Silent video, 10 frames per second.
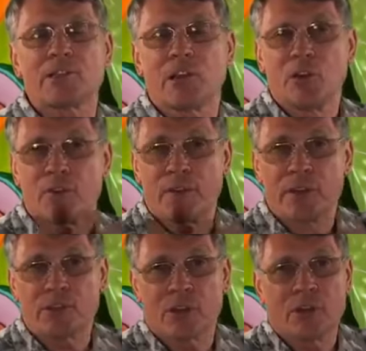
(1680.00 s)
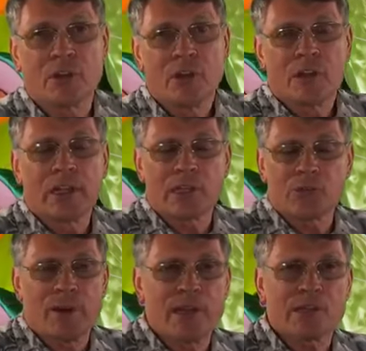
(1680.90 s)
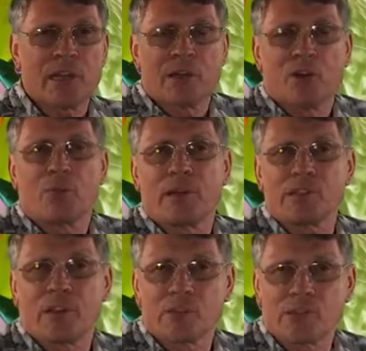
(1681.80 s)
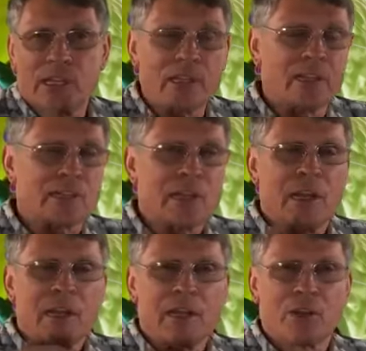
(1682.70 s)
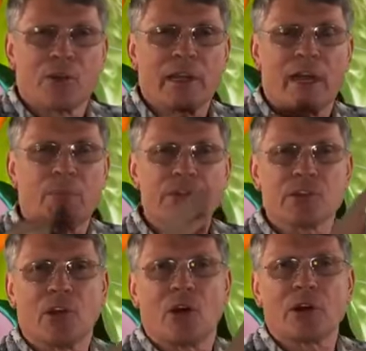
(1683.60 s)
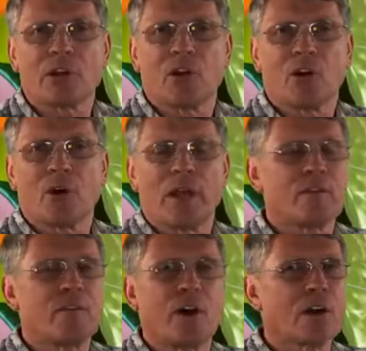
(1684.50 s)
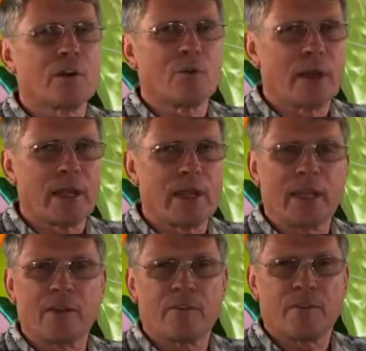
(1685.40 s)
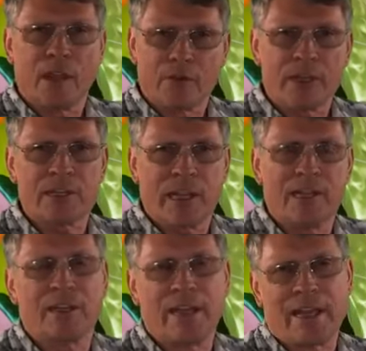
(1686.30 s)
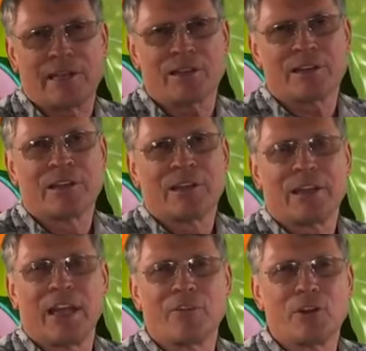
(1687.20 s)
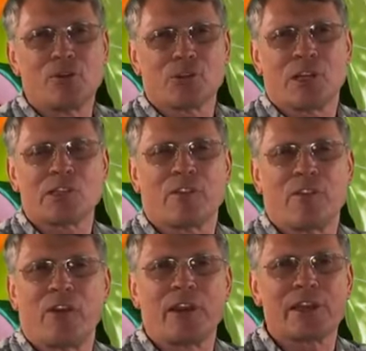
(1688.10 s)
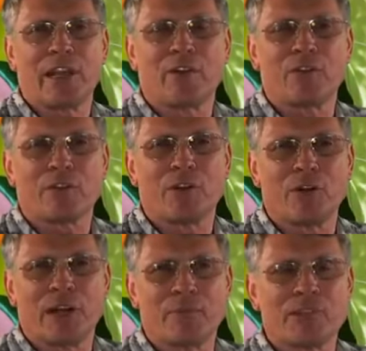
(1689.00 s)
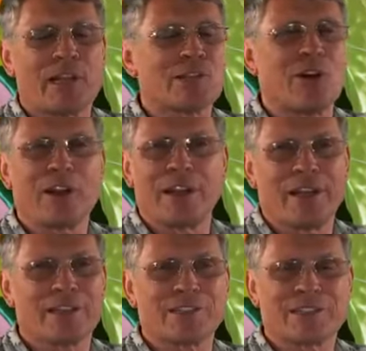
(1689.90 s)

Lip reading: new feature that is passed on. Nobody's ever seen this. It only happens long ago and far away in fairy tale land. Evolution is a fairy tale for grown-ups. That's all it is.